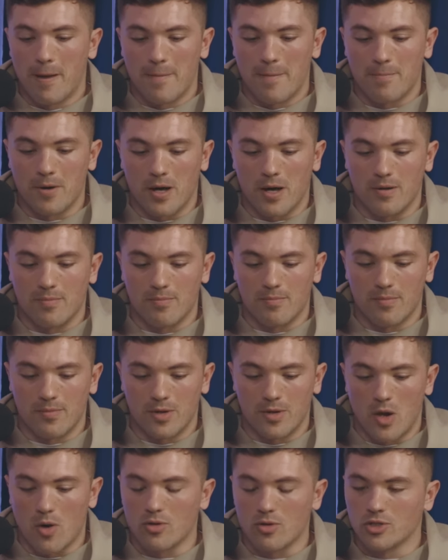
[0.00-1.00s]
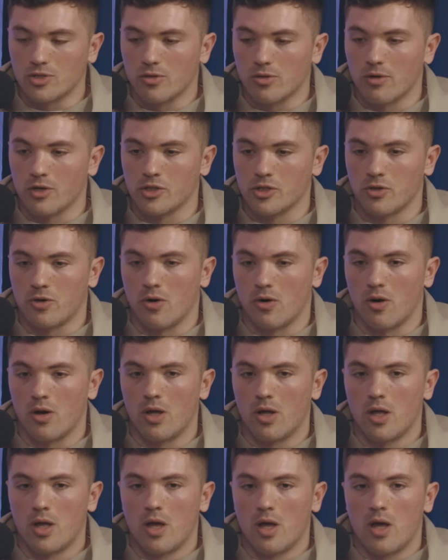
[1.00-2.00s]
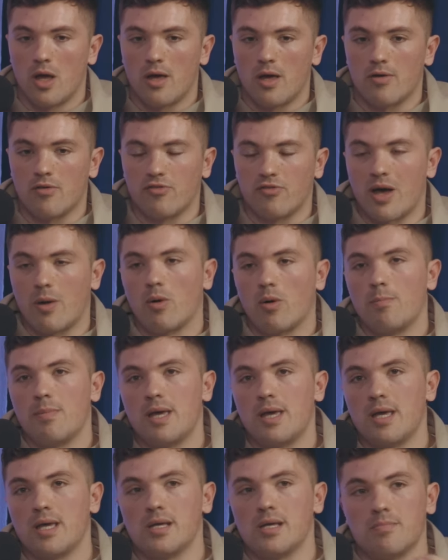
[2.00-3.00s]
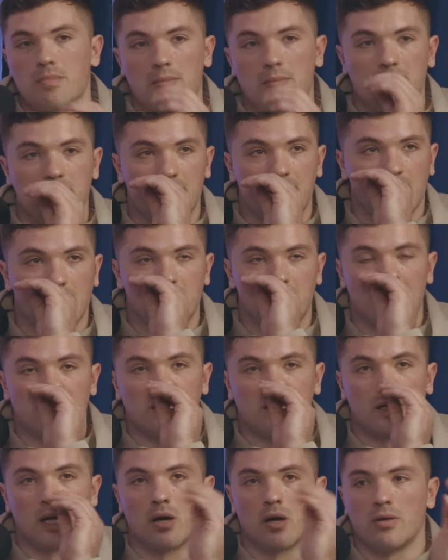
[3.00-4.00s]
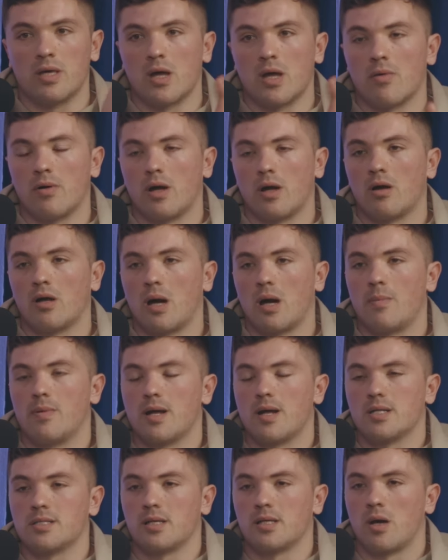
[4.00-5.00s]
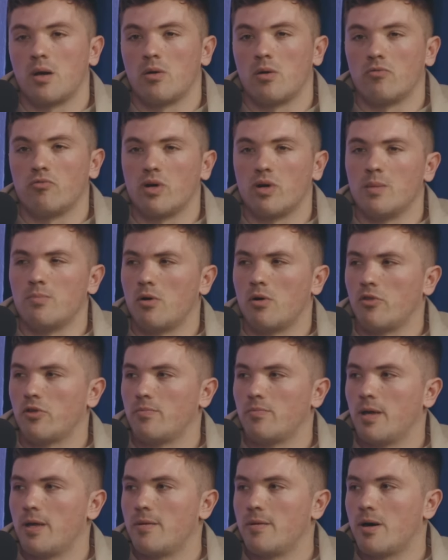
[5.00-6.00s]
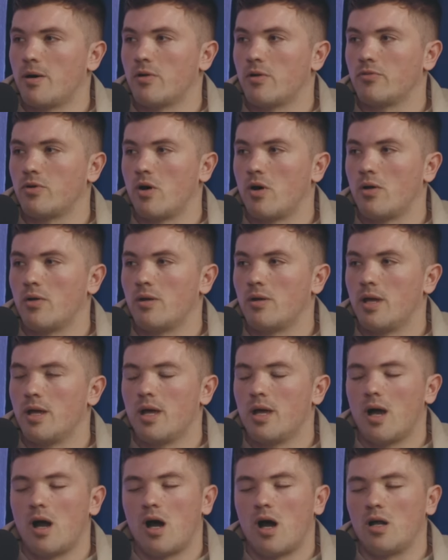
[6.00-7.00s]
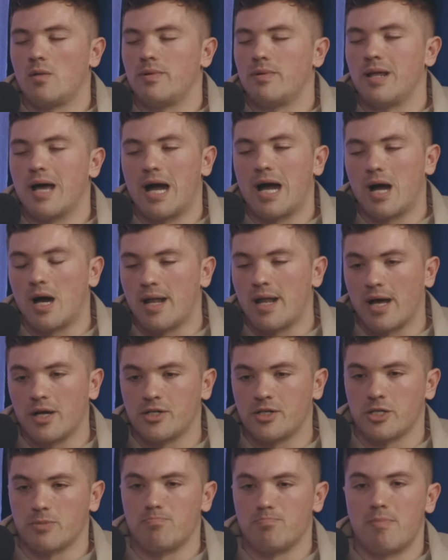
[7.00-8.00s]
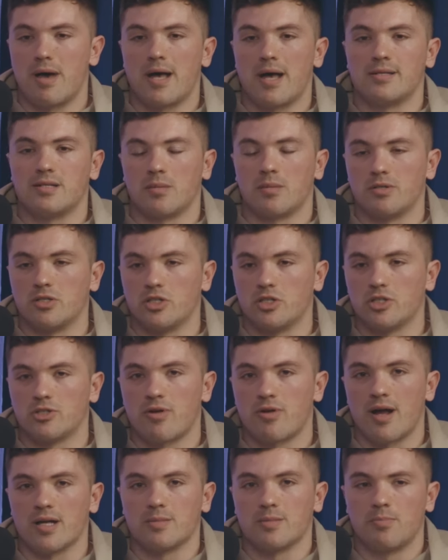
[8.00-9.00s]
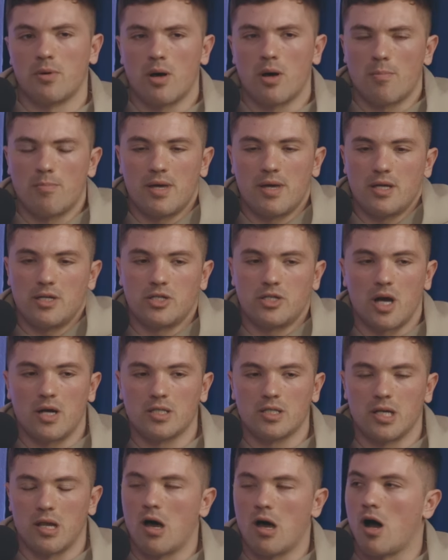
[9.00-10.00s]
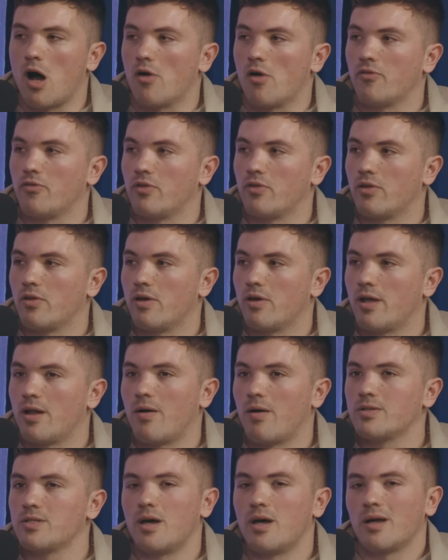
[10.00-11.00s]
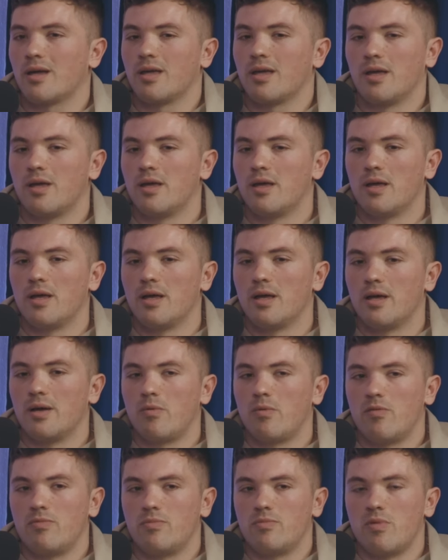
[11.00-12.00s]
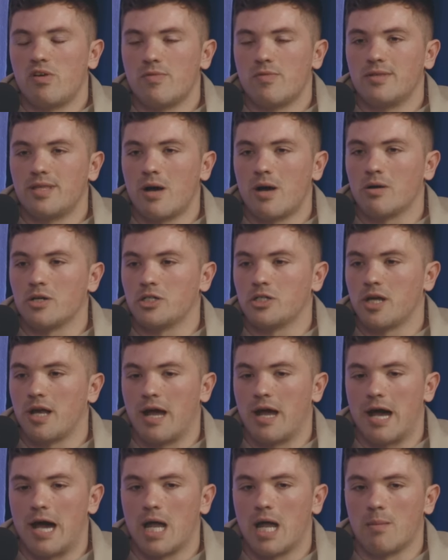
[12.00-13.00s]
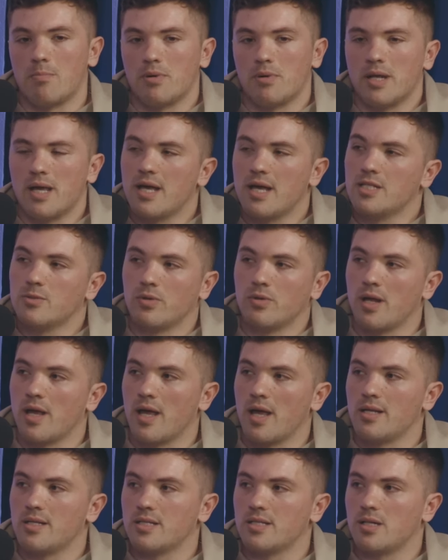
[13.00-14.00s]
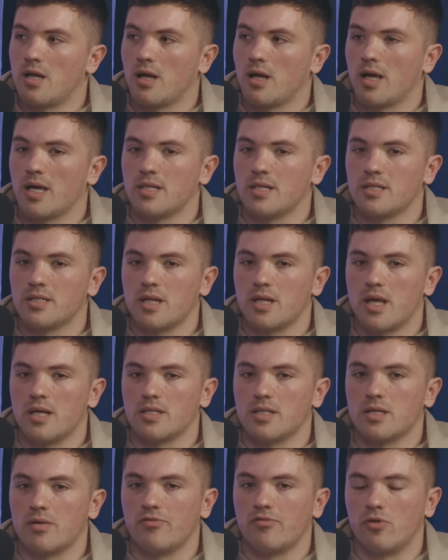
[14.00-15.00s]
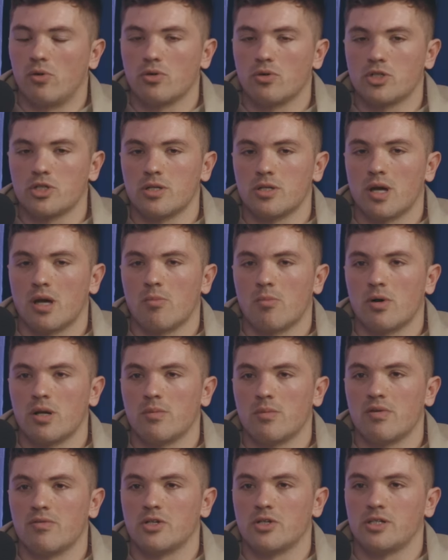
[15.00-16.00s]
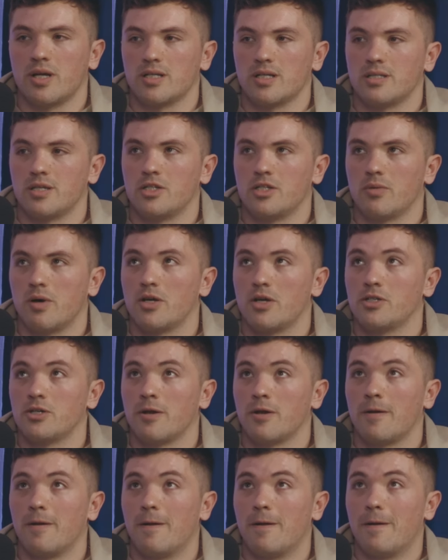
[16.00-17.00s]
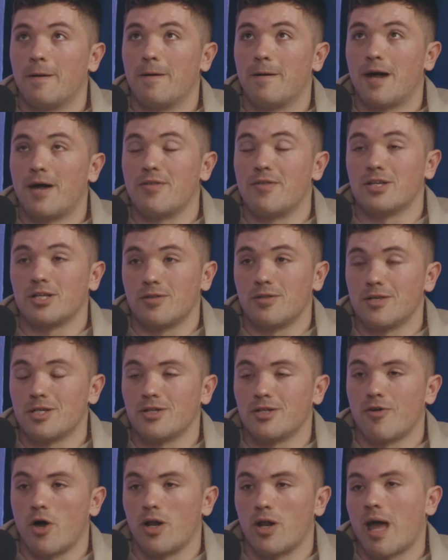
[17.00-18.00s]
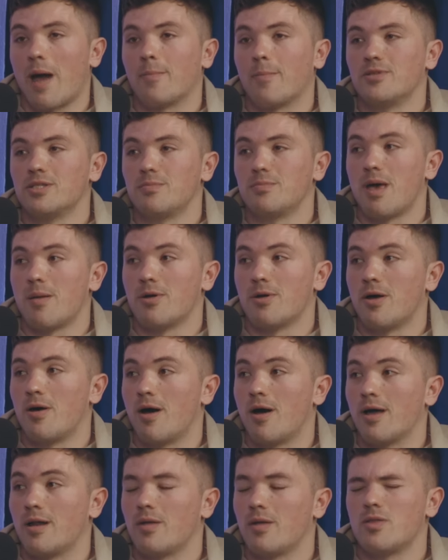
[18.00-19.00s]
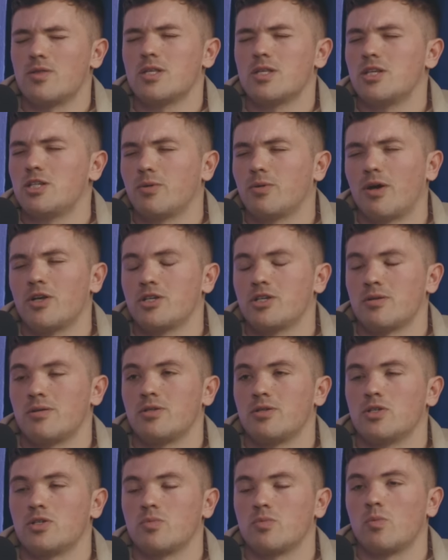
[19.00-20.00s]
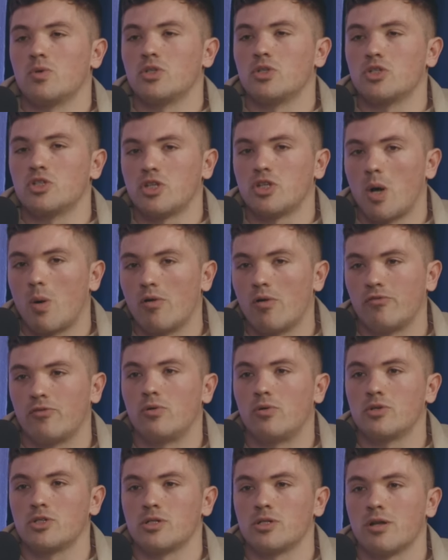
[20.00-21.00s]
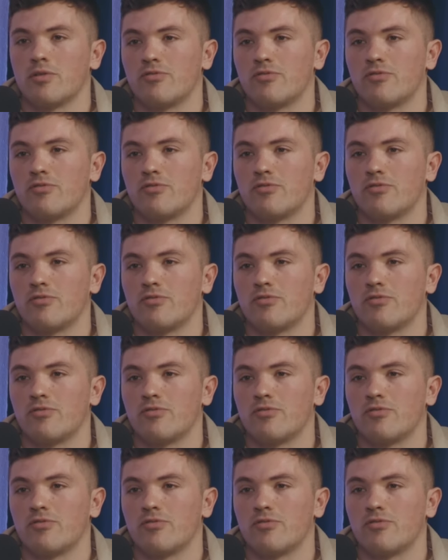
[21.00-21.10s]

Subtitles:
But long story short, if that were me maybe 6 months ago, a year ago, a couple of years ago, it would have really bothered me. I'd have gone, yeah. I'd have been an anxious mess. I'd have been stressed. But me and I just laughed. And I was like, we've been dealt a shit hand, but it is what it is. Like, it's unfortunate and we're in a bit of a shit situation. And it could have only happened to me, him and I. Like, this situation just was so unfortunate.